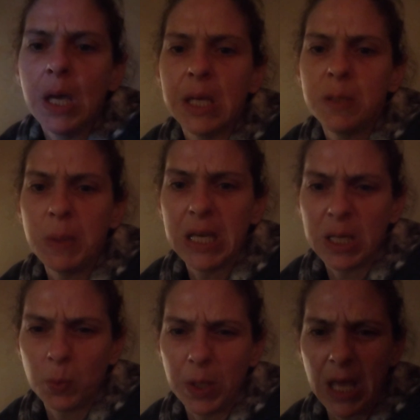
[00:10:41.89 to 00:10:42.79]
it's
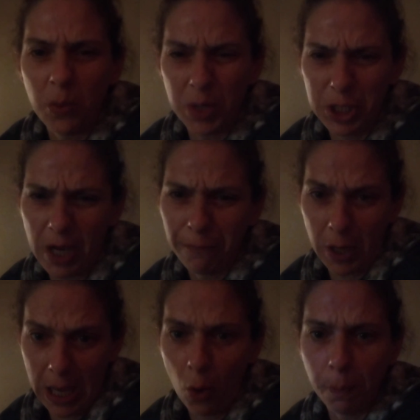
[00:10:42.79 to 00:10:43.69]
because when they reach out for
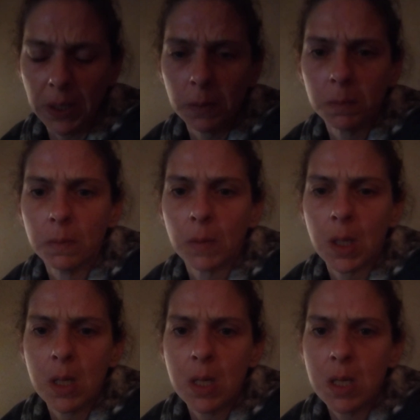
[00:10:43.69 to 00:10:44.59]
help,
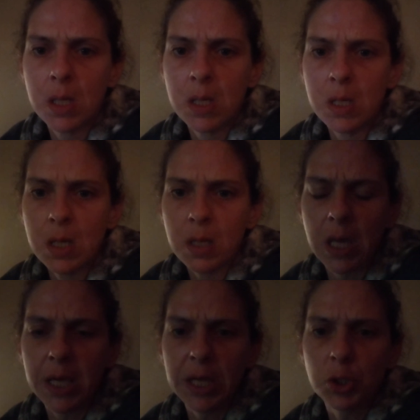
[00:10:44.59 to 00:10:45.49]

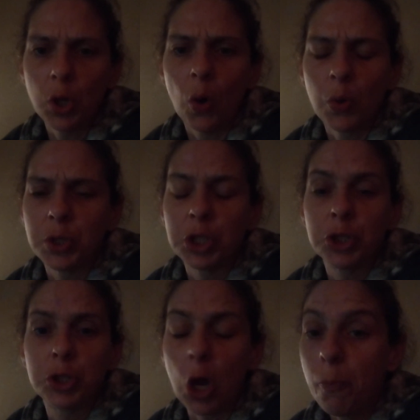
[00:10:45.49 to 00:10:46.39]
they get told
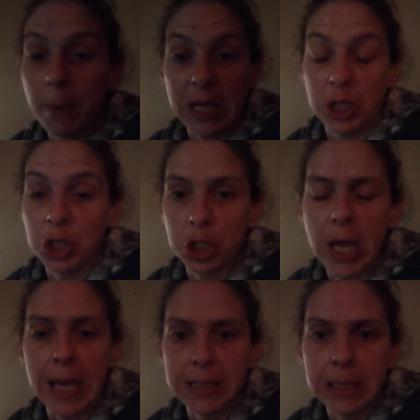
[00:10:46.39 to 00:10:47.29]
stupid
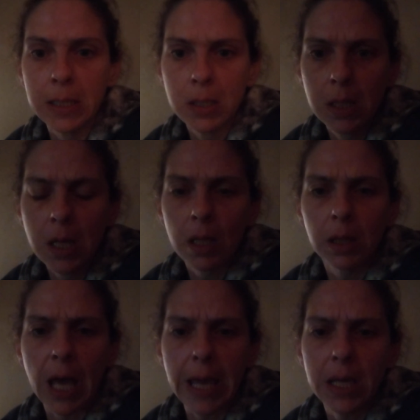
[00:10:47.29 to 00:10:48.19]
shit
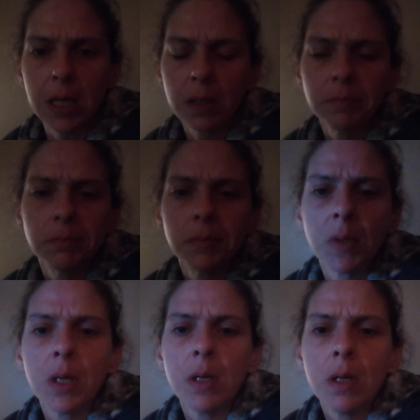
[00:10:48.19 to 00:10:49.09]
like,
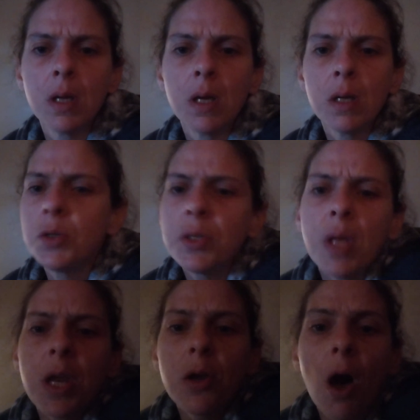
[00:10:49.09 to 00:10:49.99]
just
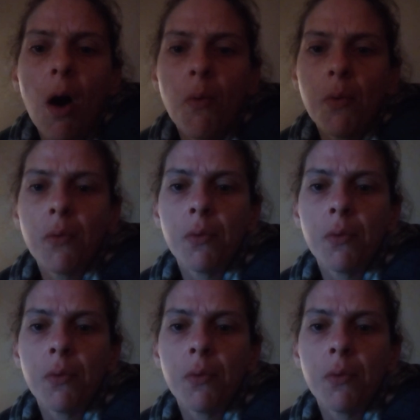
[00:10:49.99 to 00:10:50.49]
let it go.